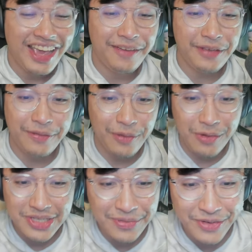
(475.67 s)
If it
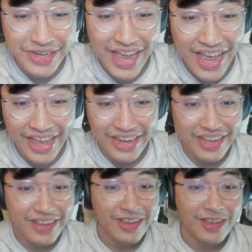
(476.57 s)
wasn't for that,
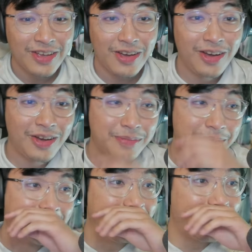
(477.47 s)
oh
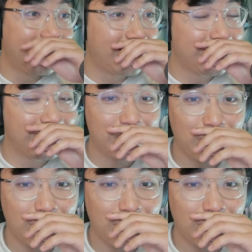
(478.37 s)
my god.